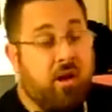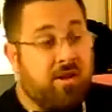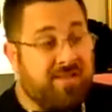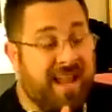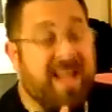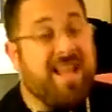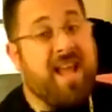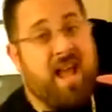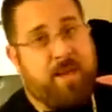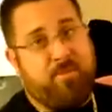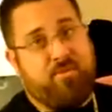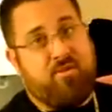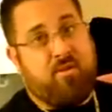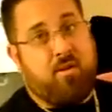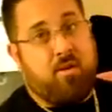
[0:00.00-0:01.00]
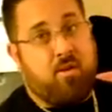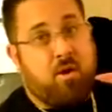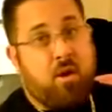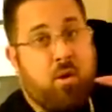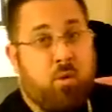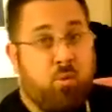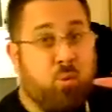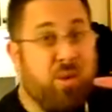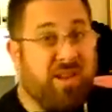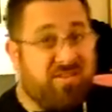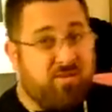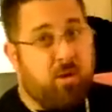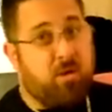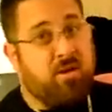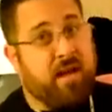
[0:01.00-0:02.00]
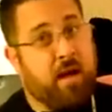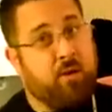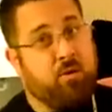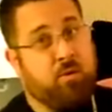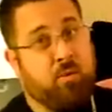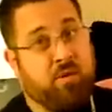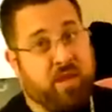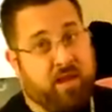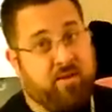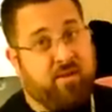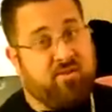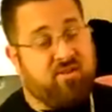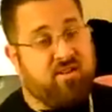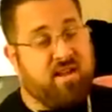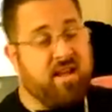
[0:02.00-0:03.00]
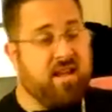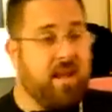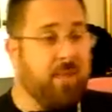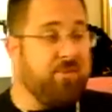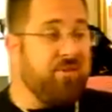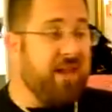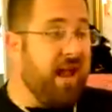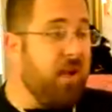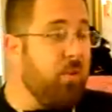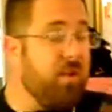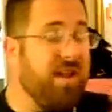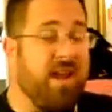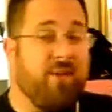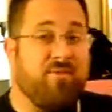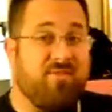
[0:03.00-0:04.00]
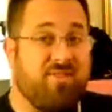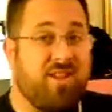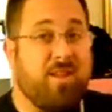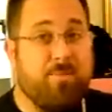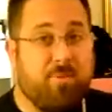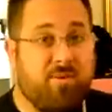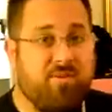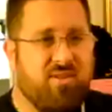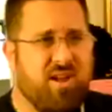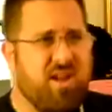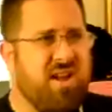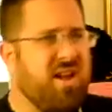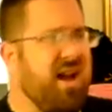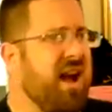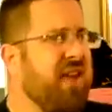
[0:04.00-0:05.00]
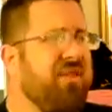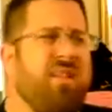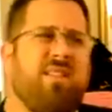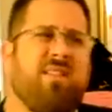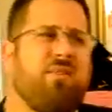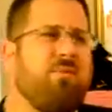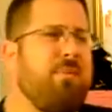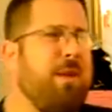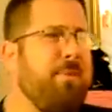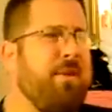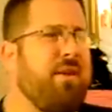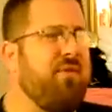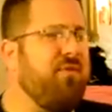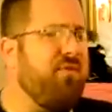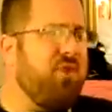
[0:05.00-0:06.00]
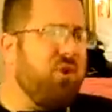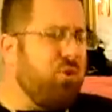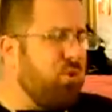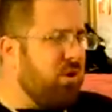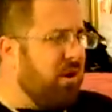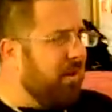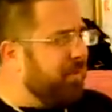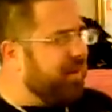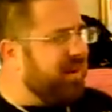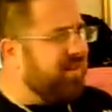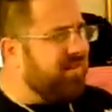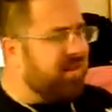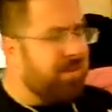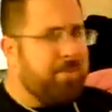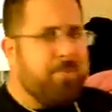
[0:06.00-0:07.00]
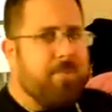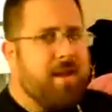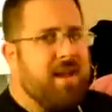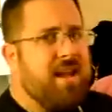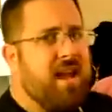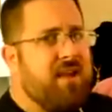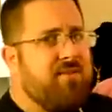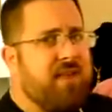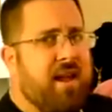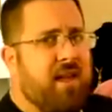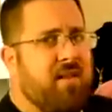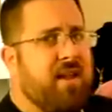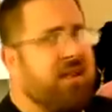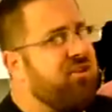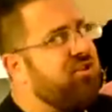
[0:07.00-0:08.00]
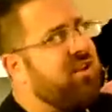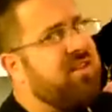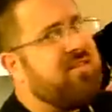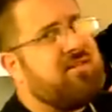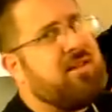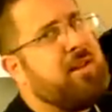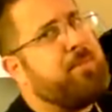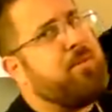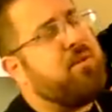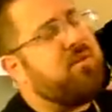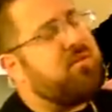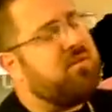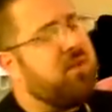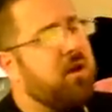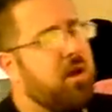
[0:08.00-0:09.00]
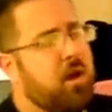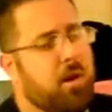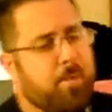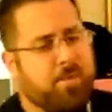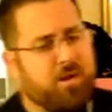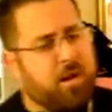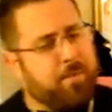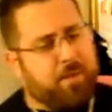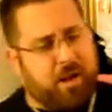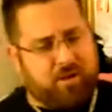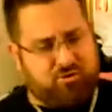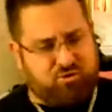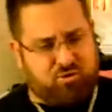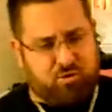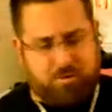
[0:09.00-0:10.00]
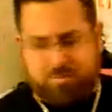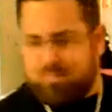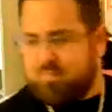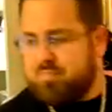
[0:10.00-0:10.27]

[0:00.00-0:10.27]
day cabs. We started out with LNG day cabs. Now we have sleepers. I think there's maybe a few companies that may have LNG sleepers, but I'm not sure.